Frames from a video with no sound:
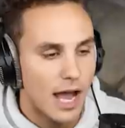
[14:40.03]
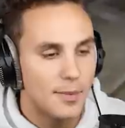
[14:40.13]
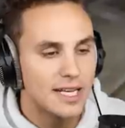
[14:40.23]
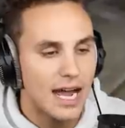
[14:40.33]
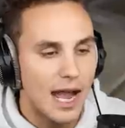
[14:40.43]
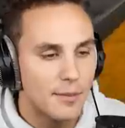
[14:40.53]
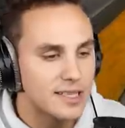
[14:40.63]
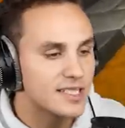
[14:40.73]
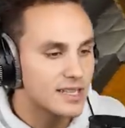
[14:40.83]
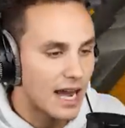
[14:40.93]
How many
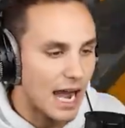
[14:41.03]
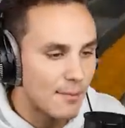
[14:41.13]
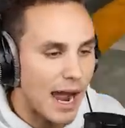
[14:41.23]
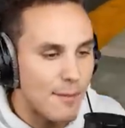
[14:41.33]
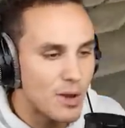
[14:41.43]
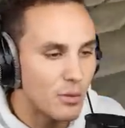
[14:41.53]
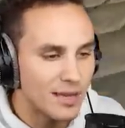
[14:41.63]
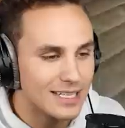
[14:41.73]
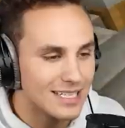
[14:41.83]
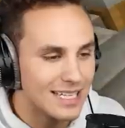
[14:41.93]
diamonds? I might be
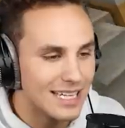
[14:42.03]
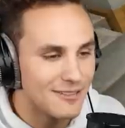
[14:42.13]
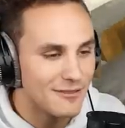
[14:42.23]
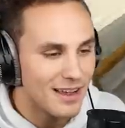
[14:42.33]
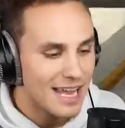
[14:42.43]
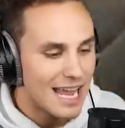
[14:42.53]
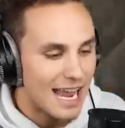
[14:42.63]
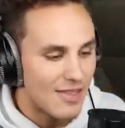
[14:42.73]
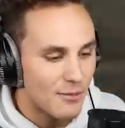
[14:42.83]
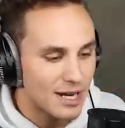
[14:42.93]
willing to leave.
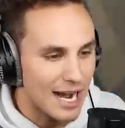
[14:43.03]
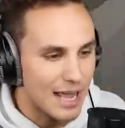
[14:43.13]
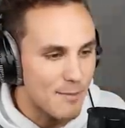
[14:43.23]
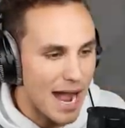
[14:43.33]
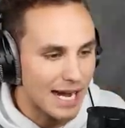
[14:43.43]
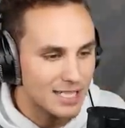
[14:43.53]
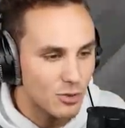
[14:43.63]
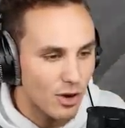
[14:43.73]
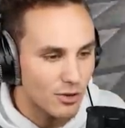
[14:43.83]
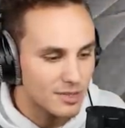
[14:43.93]
And then we got to get back
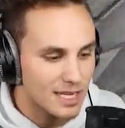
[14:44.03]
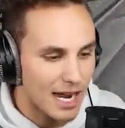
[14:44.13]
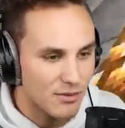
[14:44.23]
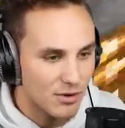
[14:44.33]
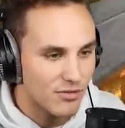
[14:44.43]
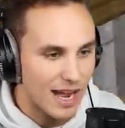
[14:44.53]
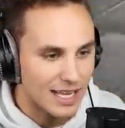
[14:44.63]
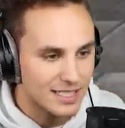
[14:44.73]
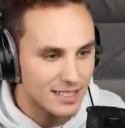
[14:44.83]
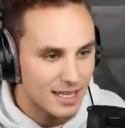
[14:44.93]
into our own side real
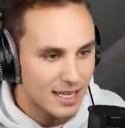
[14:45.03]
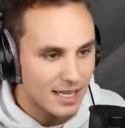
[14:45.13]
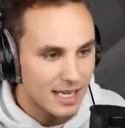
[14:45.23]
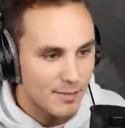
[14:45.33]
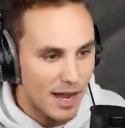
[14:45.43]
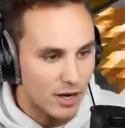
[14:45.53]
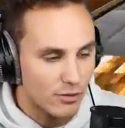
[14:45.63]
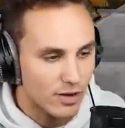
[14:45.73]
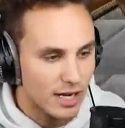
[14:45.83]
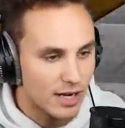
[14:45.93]
fast. Get back
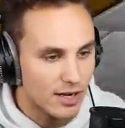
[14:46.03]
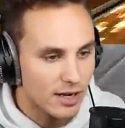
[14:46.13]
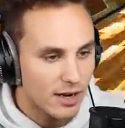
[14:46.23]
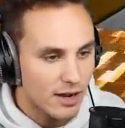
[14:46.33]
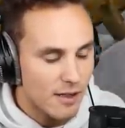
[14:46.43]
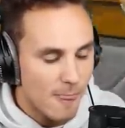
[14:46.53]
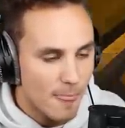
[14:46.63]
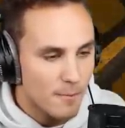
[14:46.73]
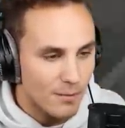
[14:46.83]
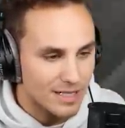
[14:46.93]
over here.
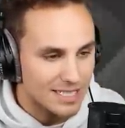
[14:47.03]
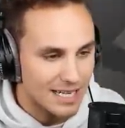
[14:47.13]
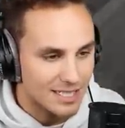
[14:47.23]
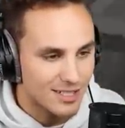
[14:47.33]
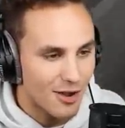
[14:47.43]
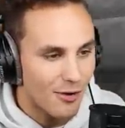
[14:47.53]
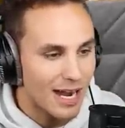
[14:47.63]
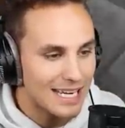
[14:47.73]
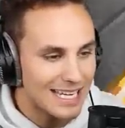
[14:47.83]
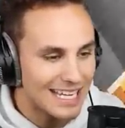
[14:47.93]
Preston has no
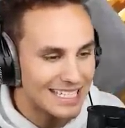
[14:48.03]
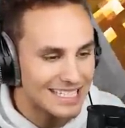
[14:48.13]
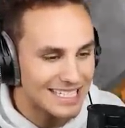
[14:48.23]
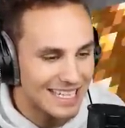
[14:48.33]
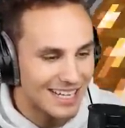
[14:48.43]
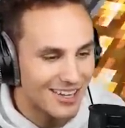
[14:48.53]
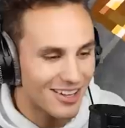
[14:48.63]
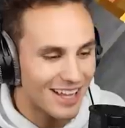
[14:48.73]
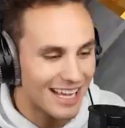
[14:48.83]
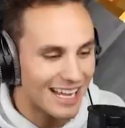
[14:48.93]
idea
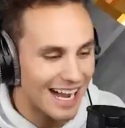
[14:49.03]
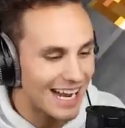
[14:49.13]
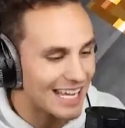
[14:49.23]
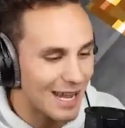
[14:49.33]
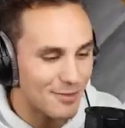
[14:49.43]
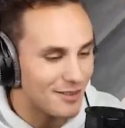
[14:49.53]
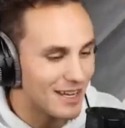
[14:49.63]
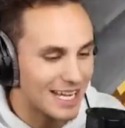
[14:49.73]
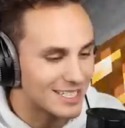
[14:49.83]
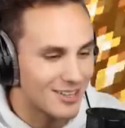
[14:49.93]
still. I can't believe
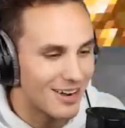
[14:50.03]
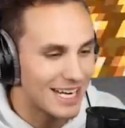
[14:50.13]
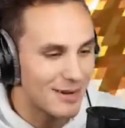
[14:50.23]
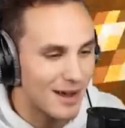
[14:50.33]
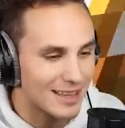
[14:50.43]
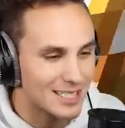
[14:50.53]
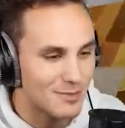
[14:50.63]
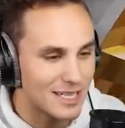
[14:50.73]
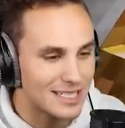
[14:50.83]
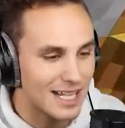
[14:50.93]
he has no idea about this
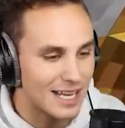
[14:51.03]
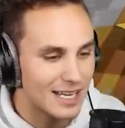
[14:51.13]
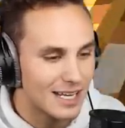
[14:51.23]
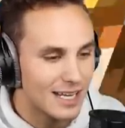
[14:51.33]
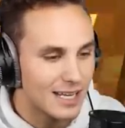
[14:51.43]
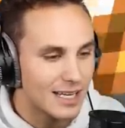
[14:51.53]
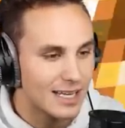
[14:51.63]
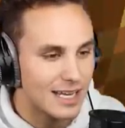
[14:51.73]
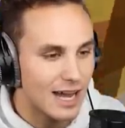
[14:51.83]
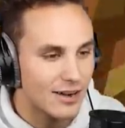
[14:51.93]
base yet.
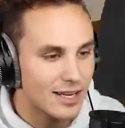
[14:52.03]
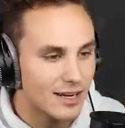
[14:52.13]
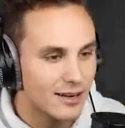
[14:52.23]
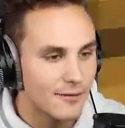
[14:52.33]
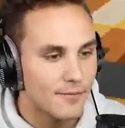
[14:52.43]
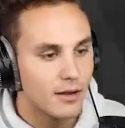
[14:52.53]
Get down here.